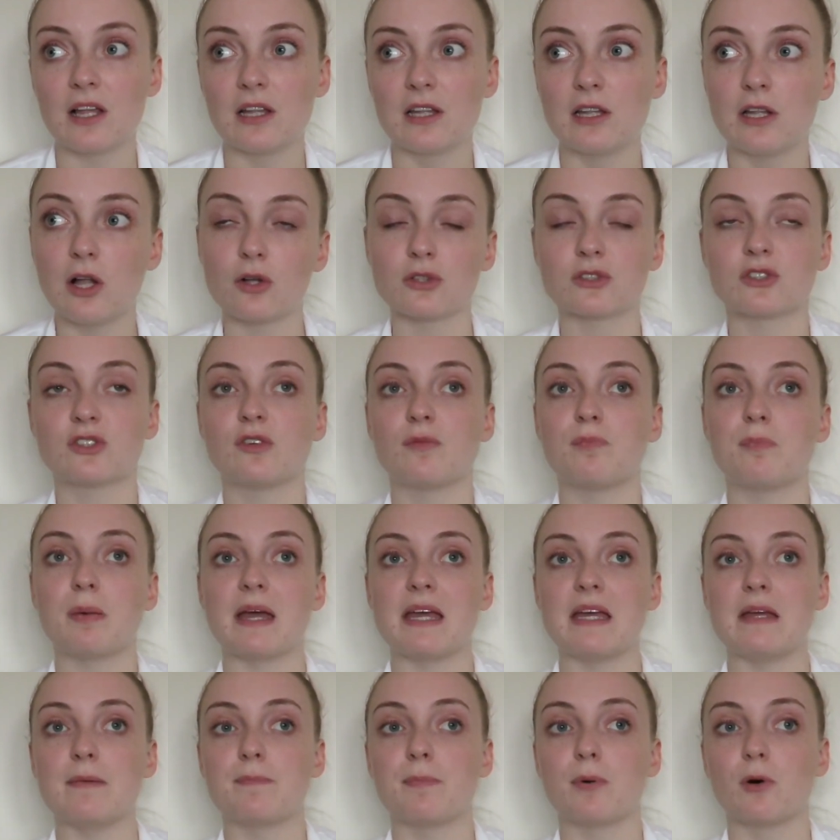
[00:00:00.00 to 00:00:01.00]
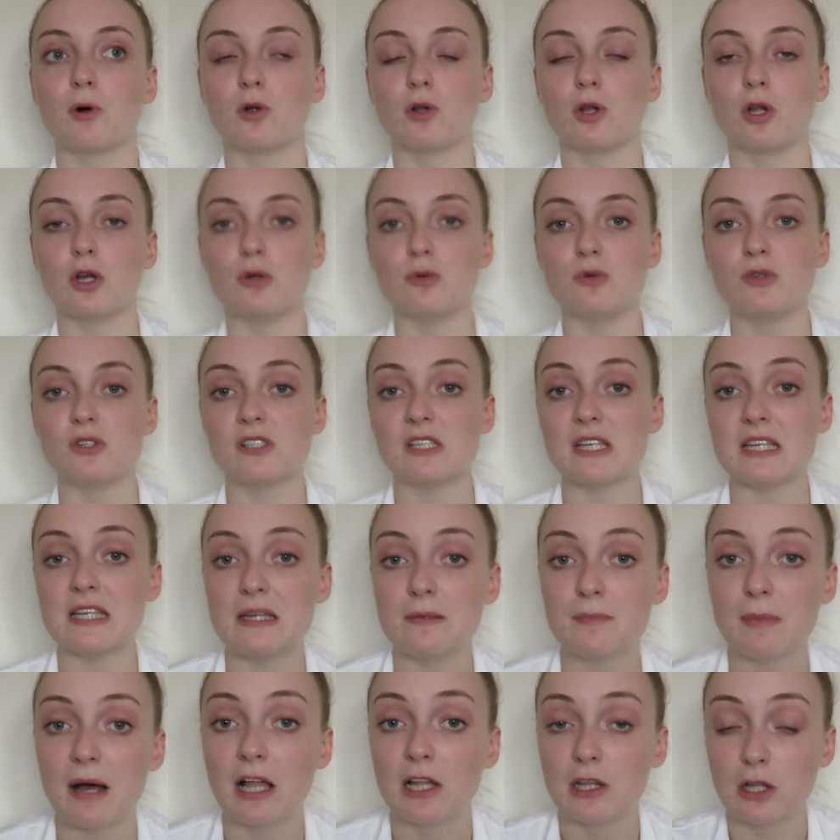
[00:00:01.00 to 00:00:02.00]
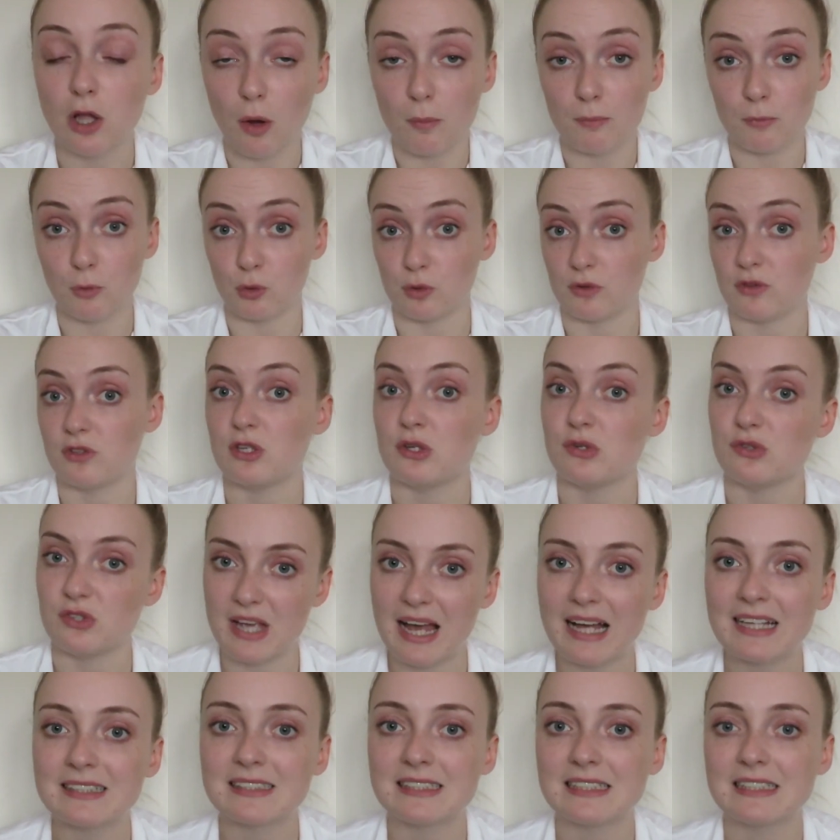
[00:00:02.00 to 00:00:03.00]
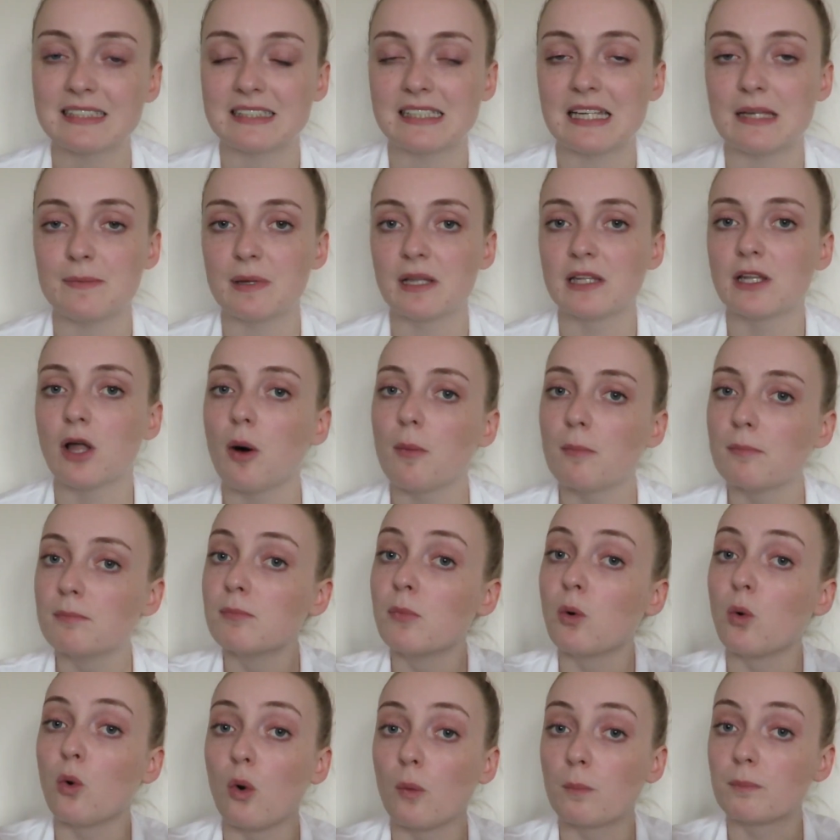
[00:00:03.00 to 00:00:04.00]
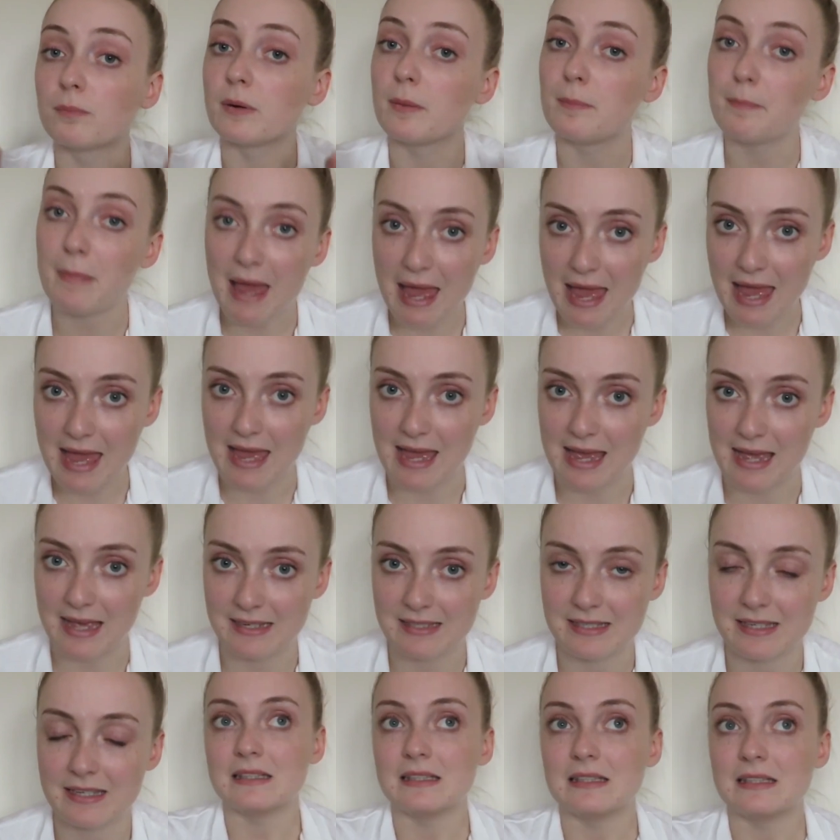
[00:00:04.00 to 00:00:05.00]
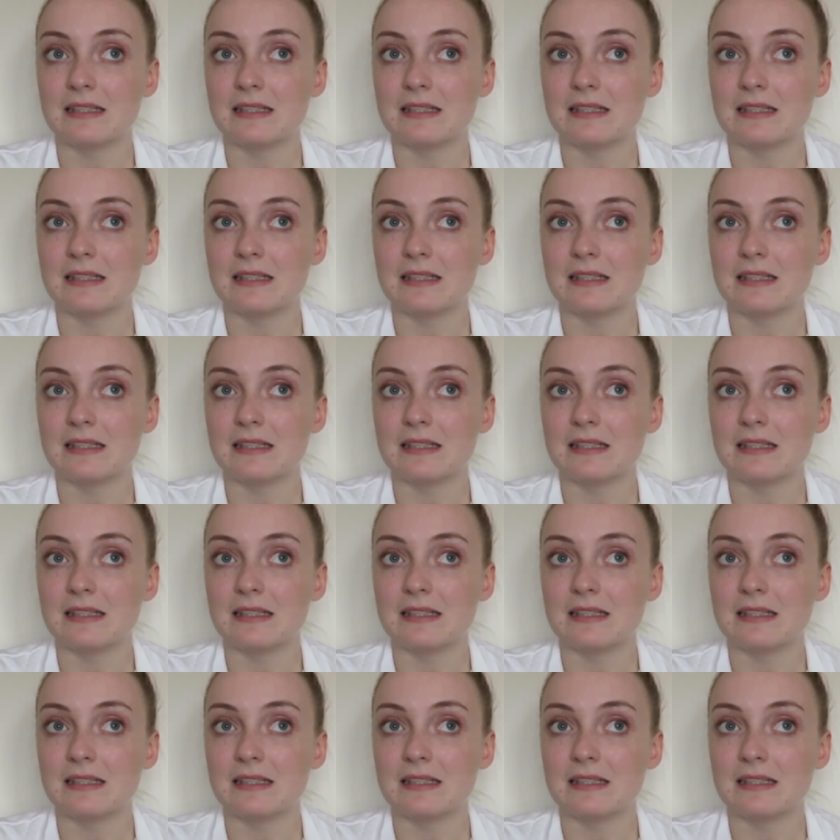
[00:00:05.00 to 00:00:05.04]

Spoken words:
lots of people who seem a lot more enthusiastic, seem a lot more prepared.